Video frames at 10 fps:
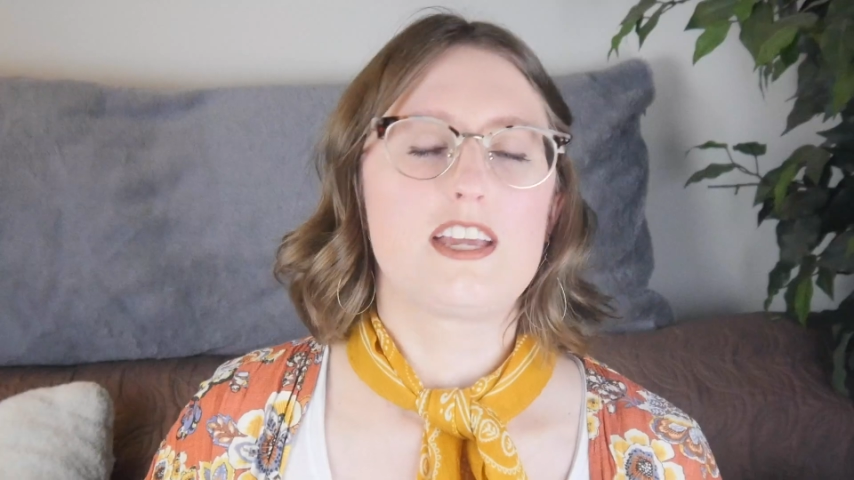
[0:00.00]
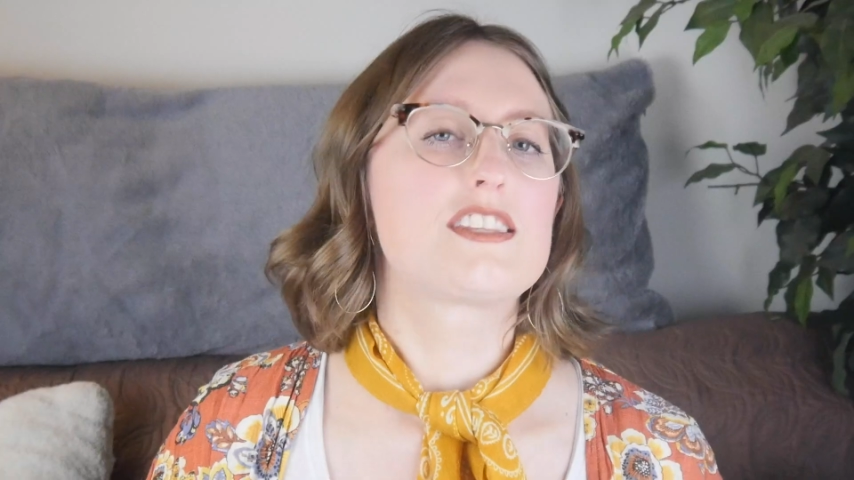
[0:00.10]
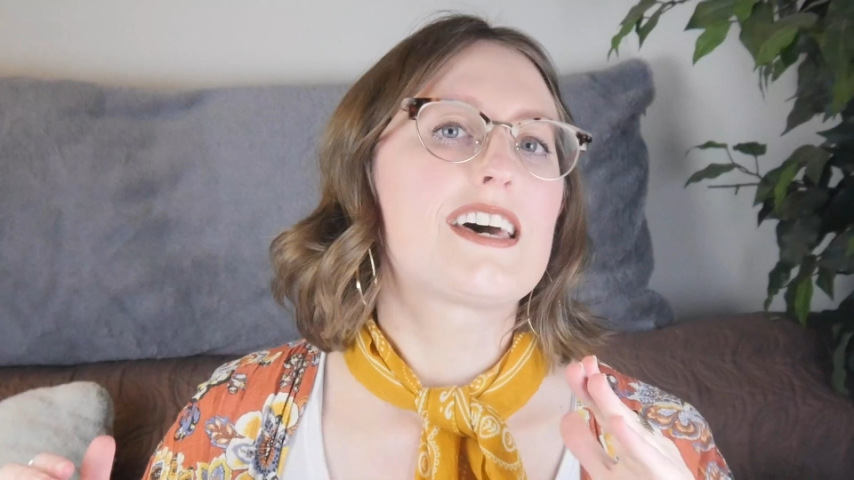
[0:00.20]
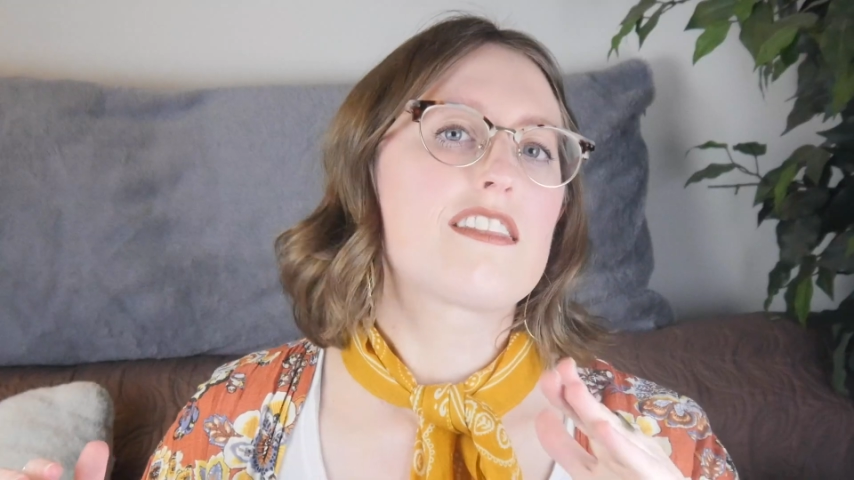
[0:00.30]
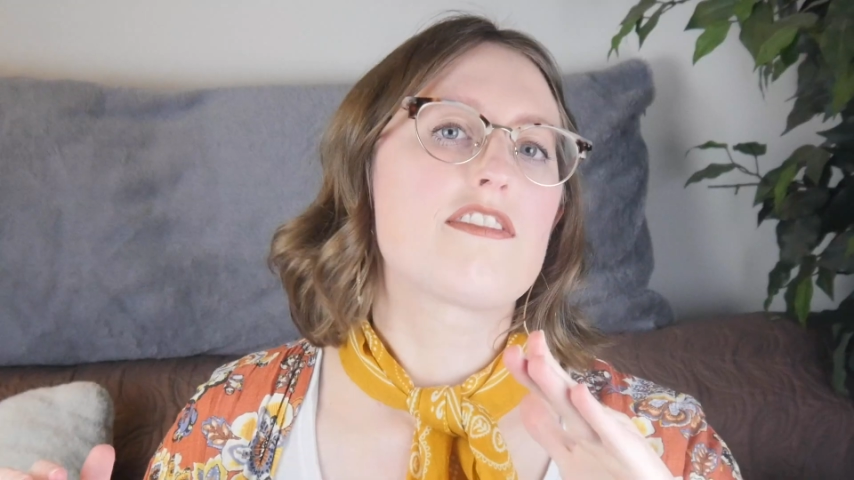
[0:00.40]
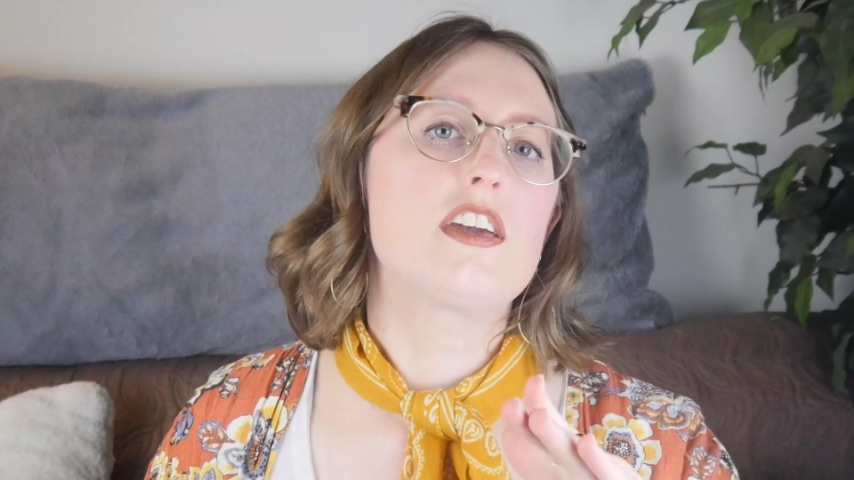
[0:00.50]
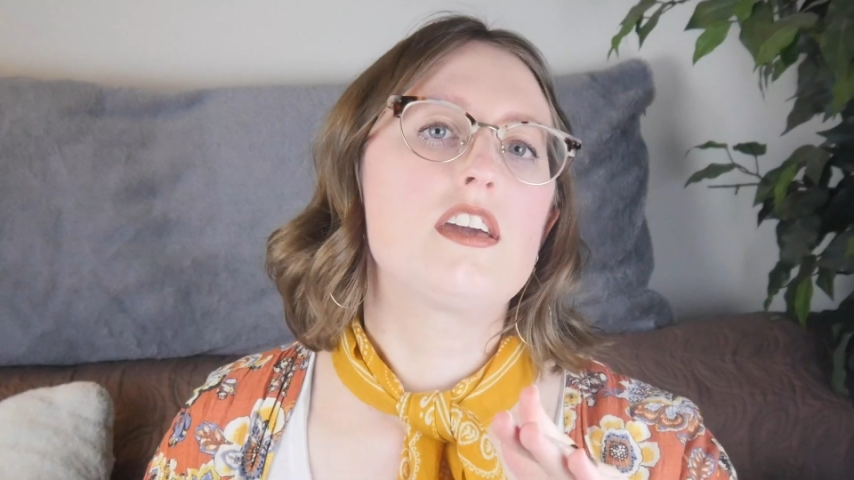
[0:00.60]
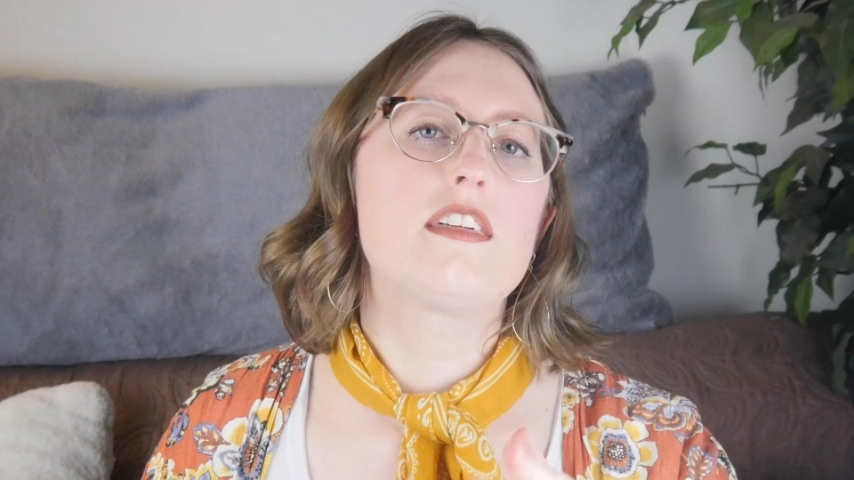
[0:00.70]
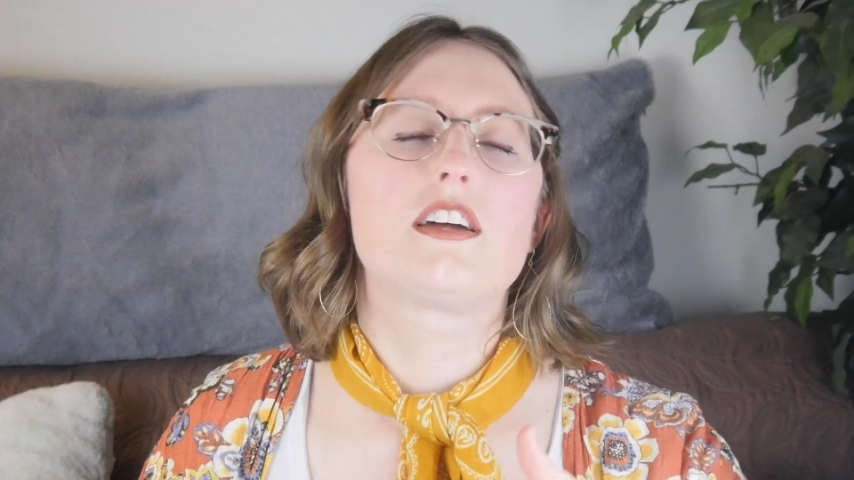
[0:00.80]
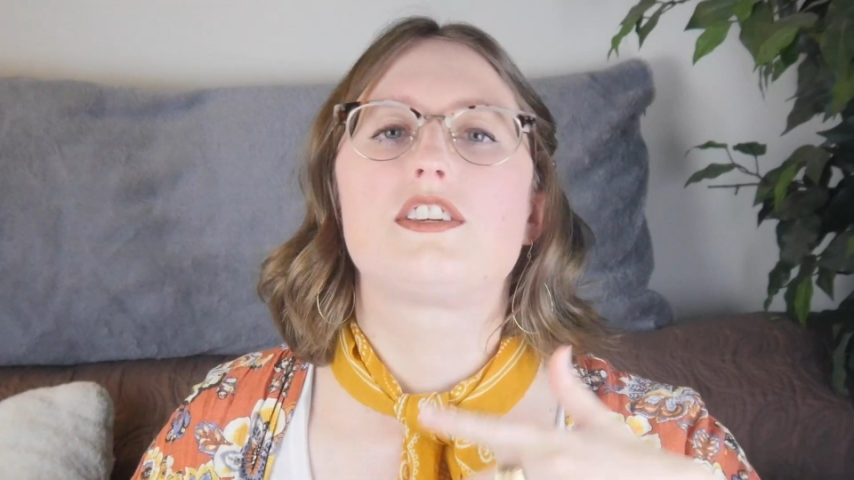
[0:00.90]
It's that
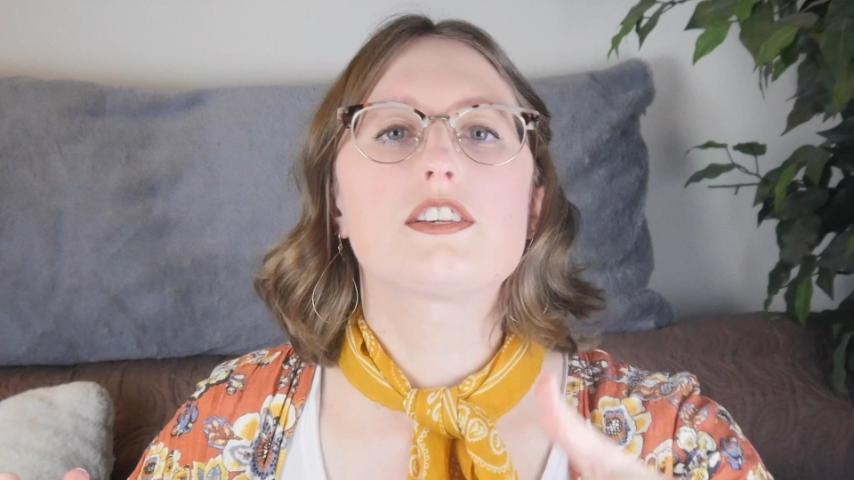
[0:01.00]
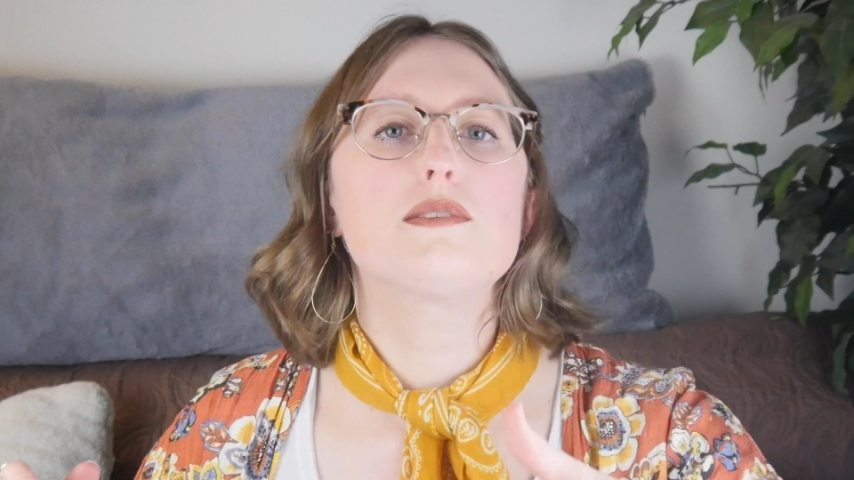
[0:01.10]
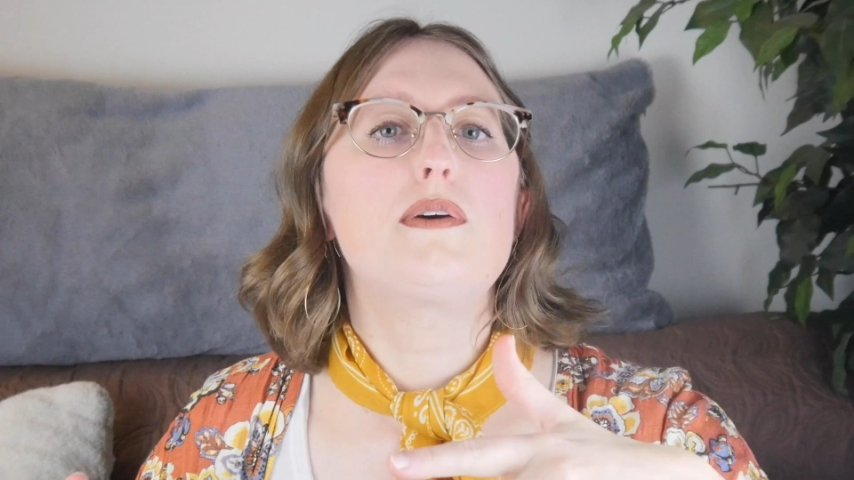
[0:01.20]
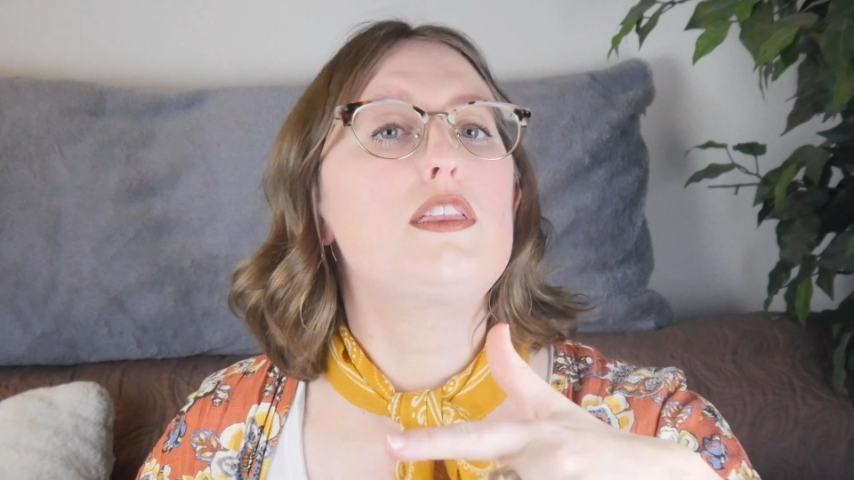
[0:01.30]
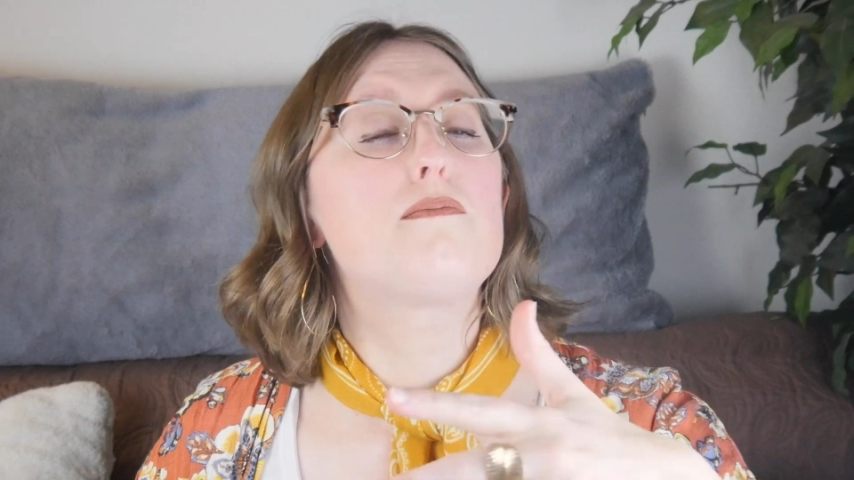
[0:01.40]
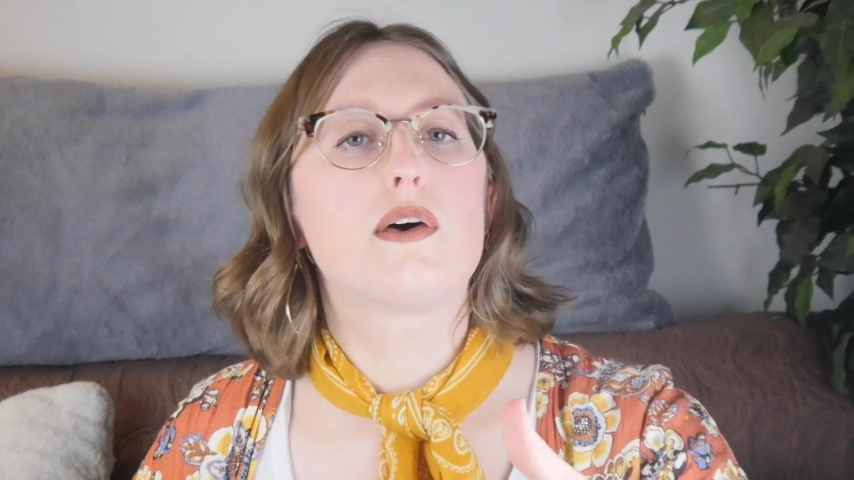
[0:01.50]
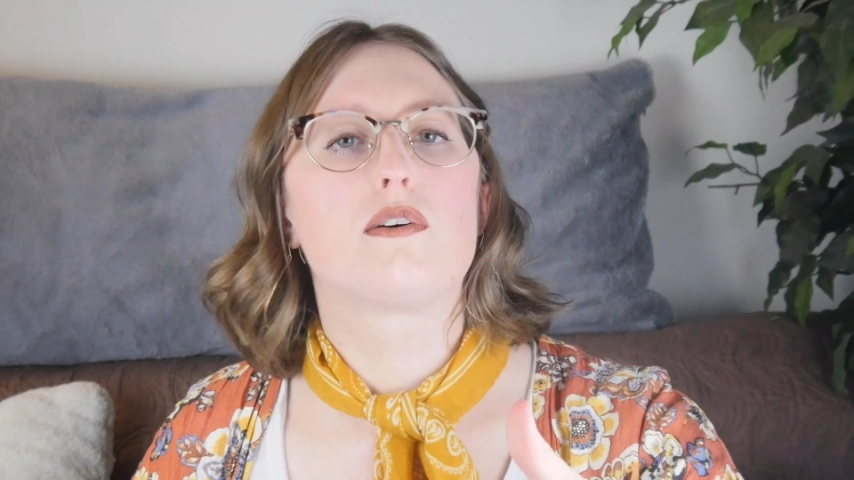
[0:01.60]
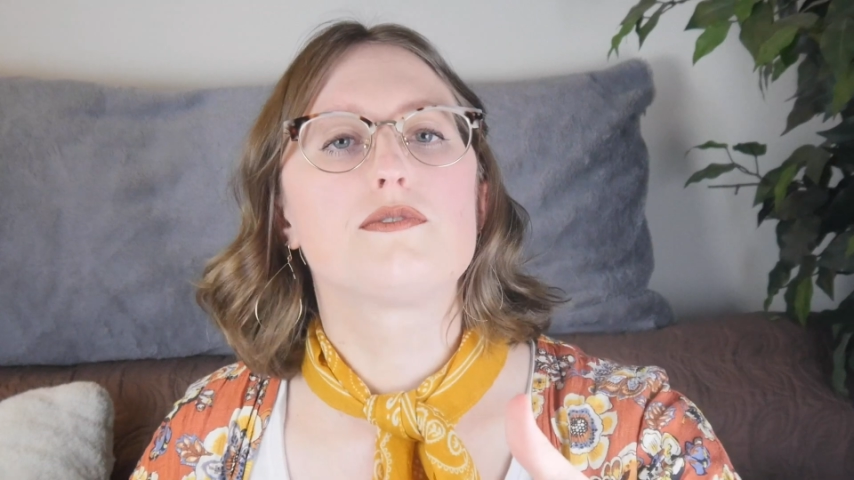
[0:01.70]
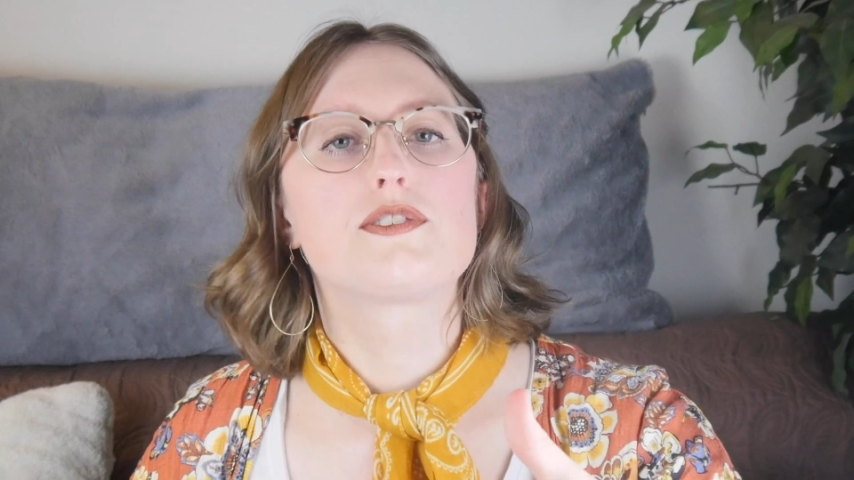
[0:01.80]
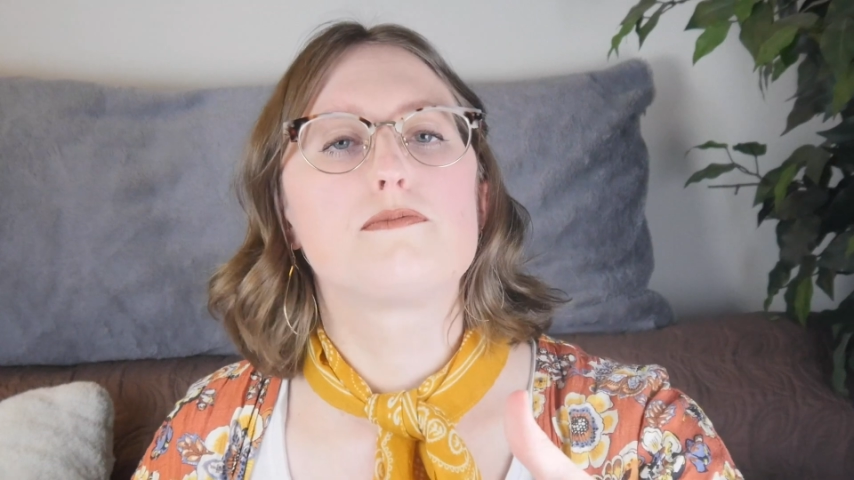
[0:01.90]
thing that doesn't pay the bills,